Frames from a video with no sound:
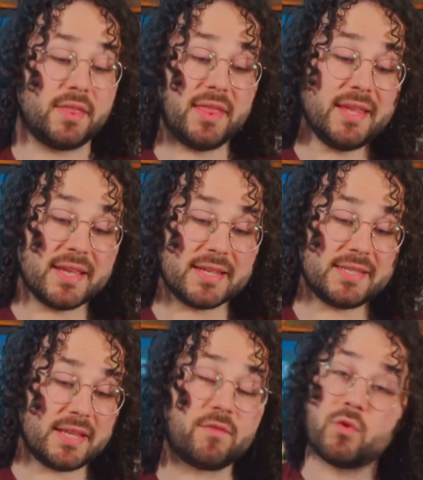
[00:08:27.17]
thing
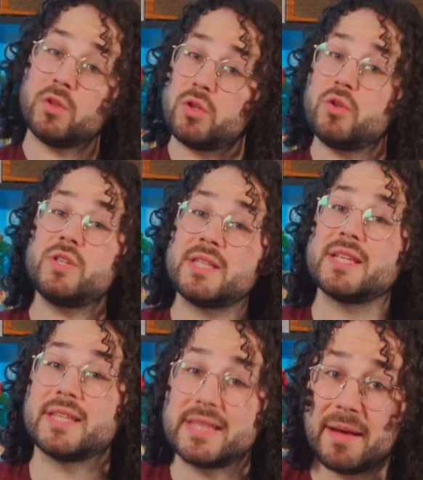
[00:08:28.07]
is, if you want to use it as
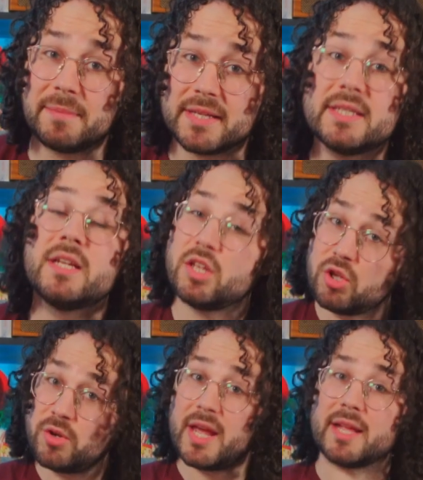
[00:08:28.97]
a tablet,
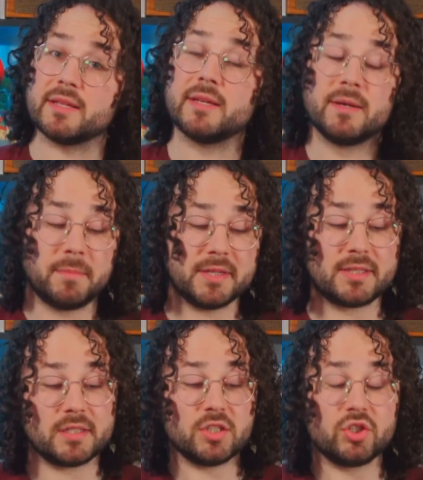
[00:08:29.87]
you can, but